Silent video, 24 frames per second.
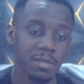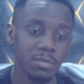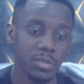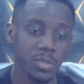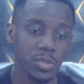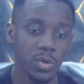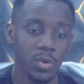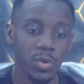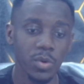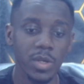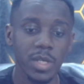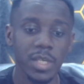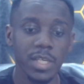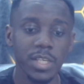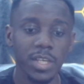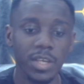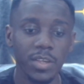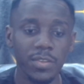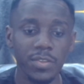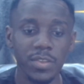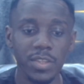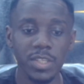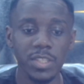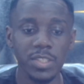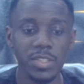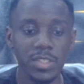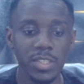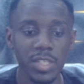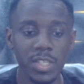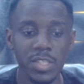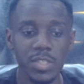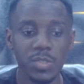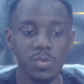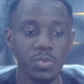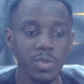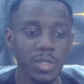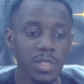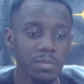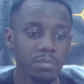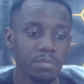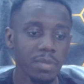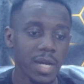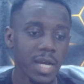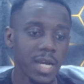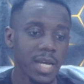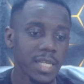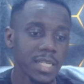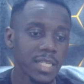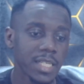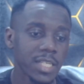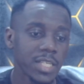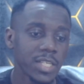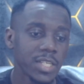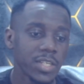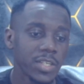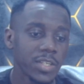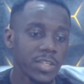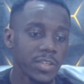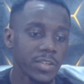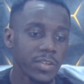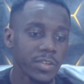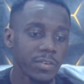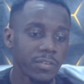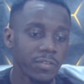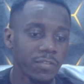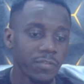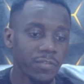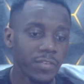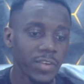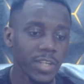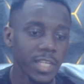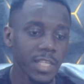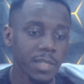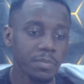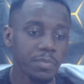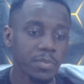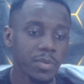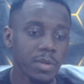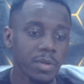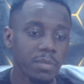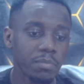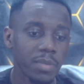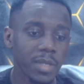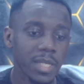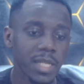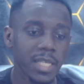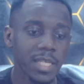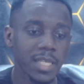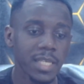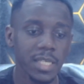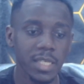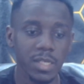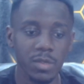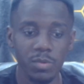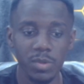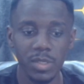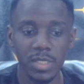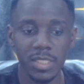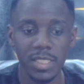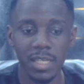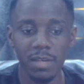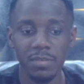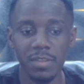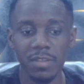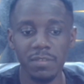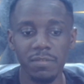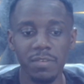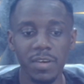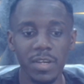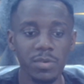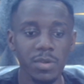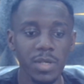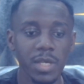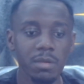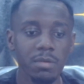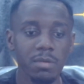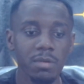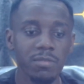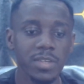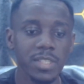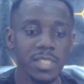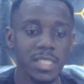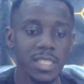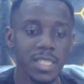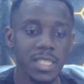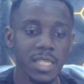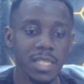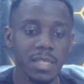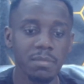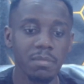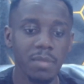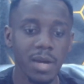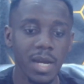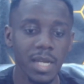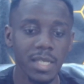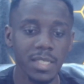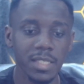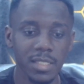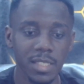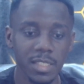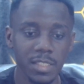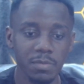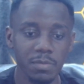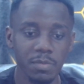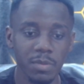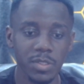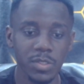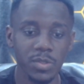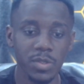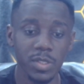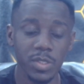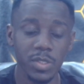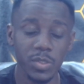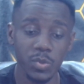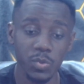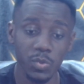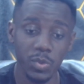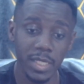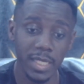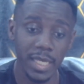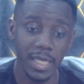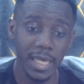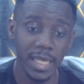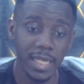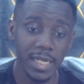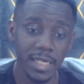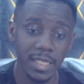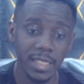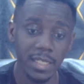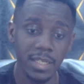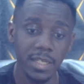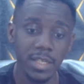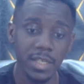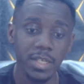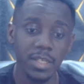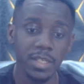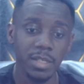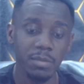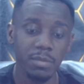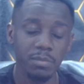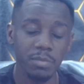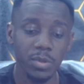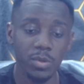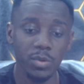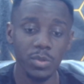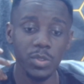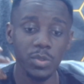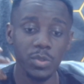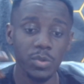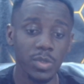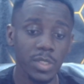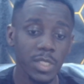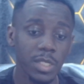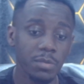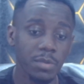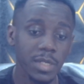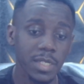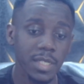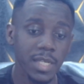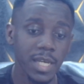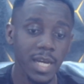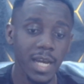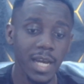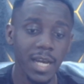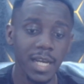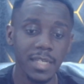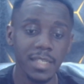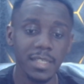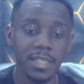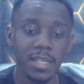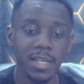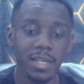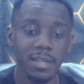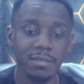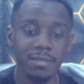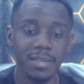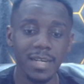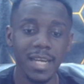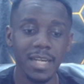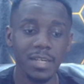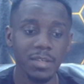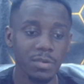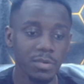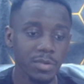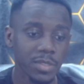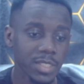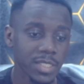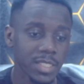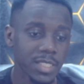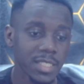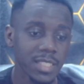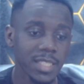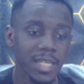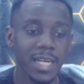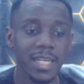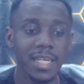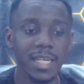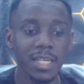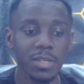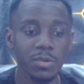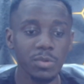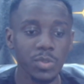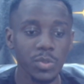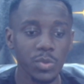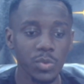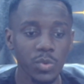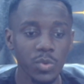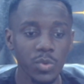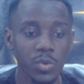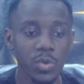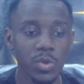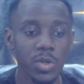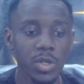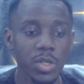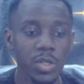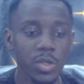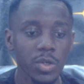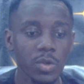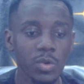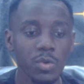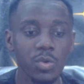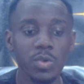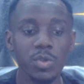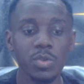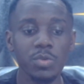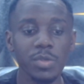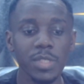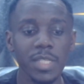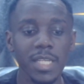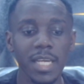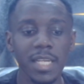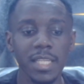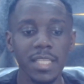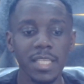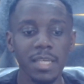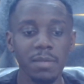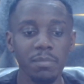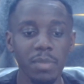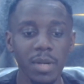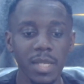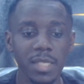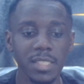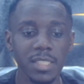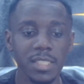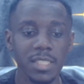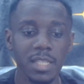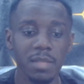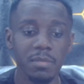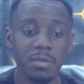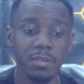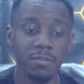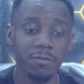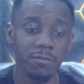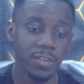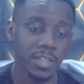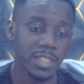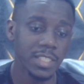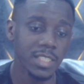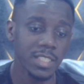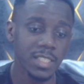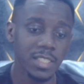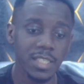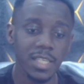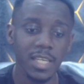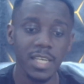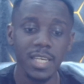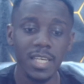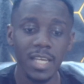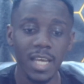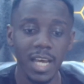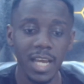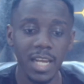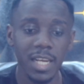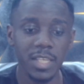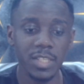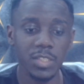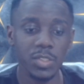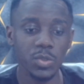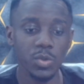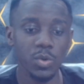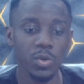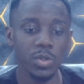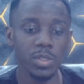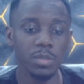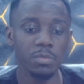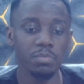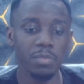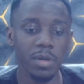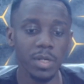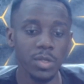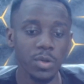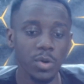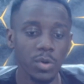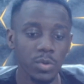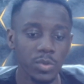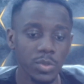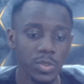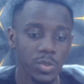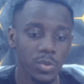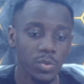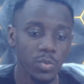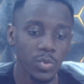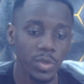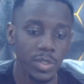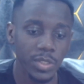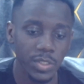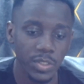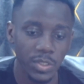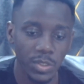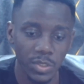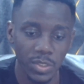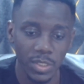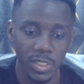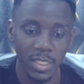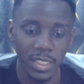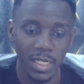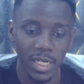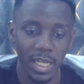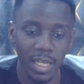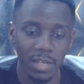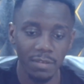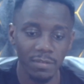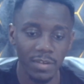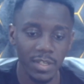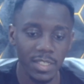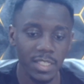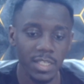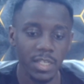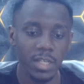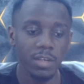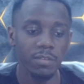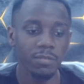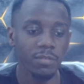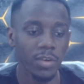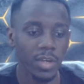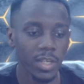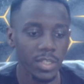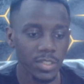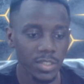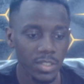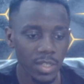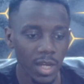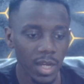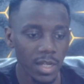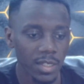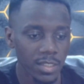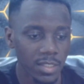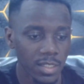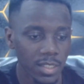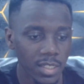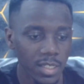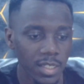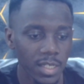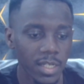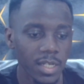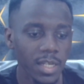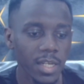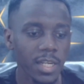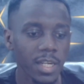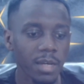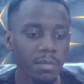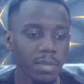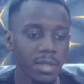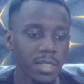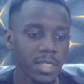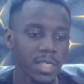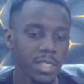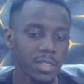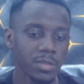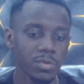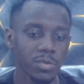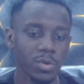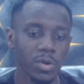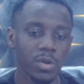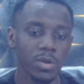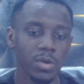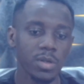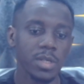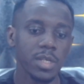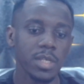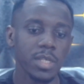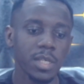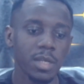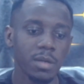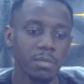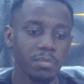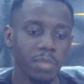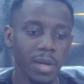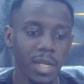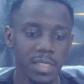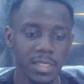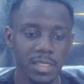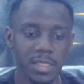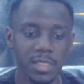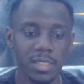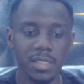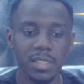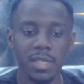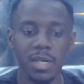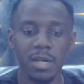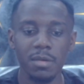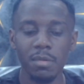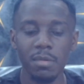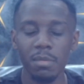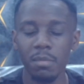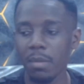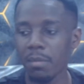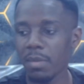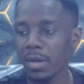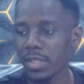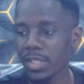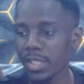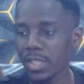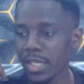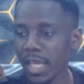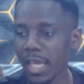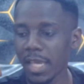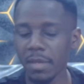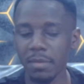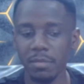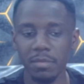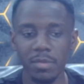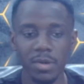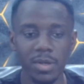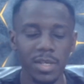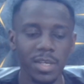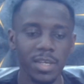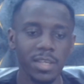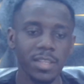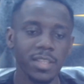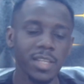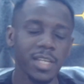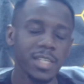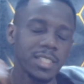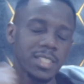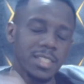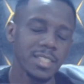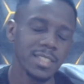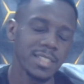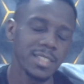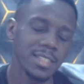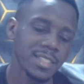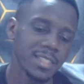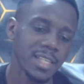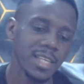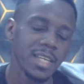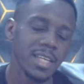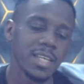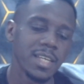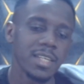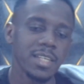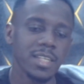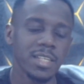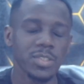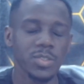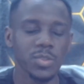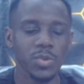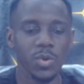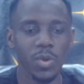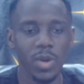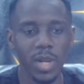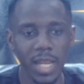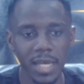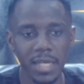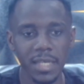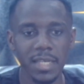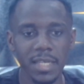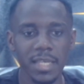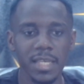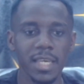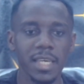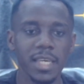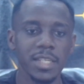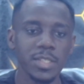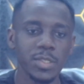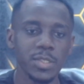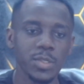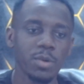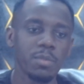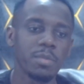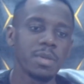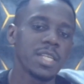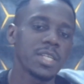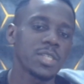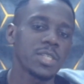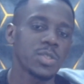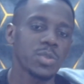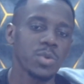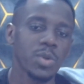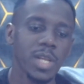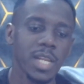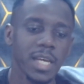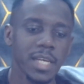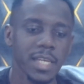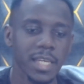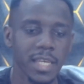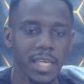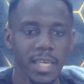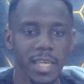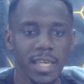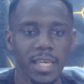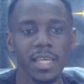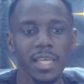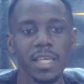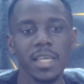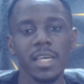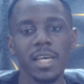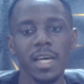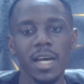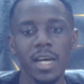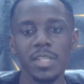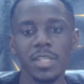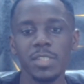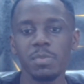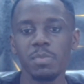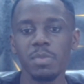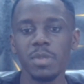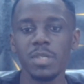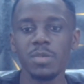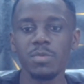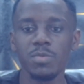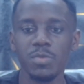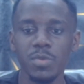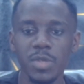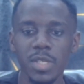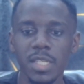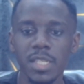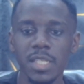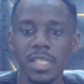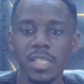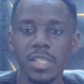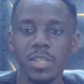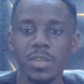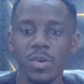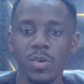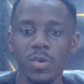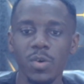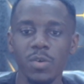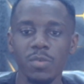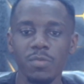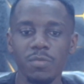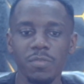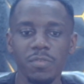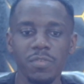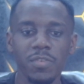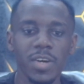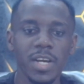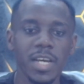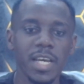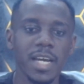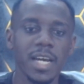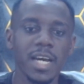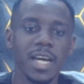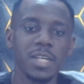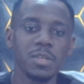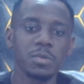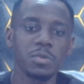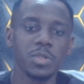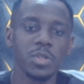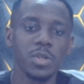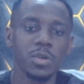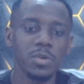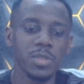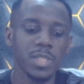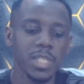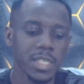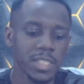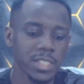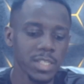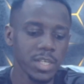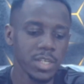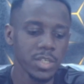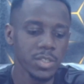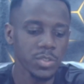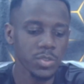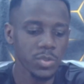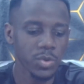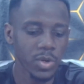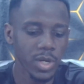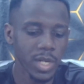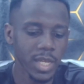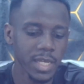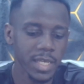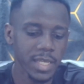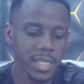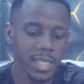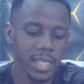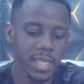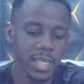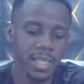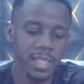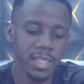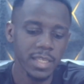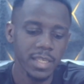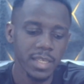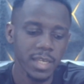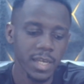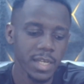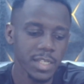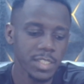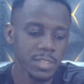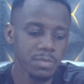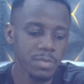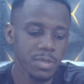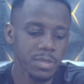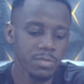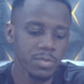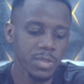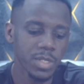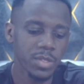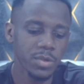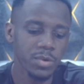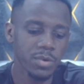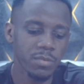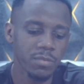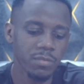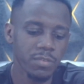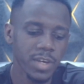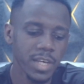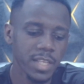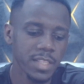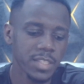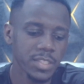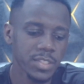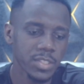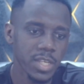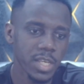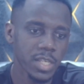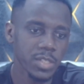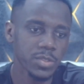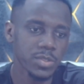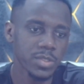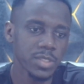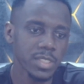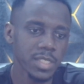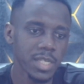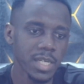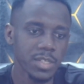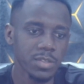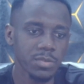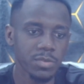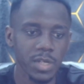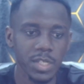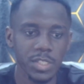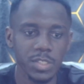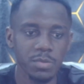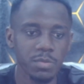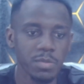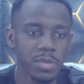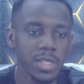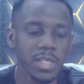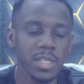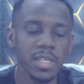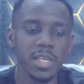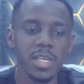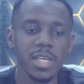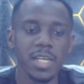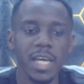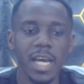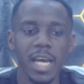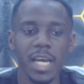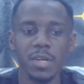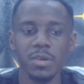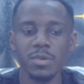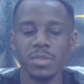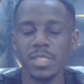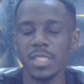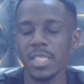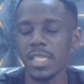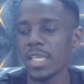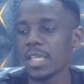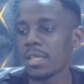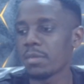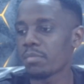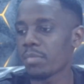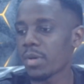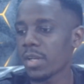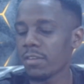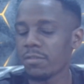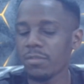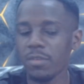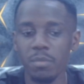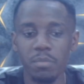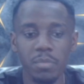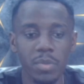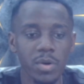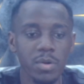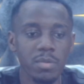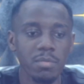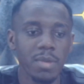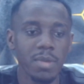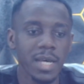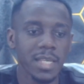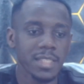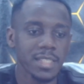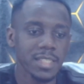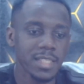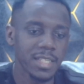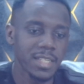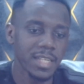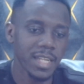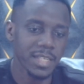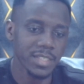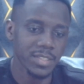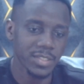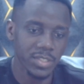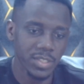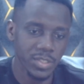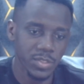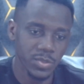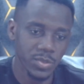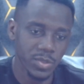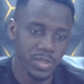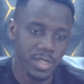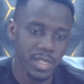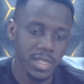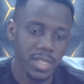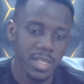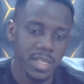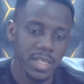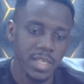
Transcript: So this is really bad. Philip Billing will serve the final game of his 3-match suspension this weekend because he got a red card. Ryan Christie and Lewis Cook could retain their places in the midfield. Alex Scott battles with Justin Kluivert for a start in a number 10 role. But remember the name, that is Solanke. Dominic Solanke has been really on fire. And to show you that Solanke has been really on fire this season, and trust me, I don't see him play for Bournemouth next season.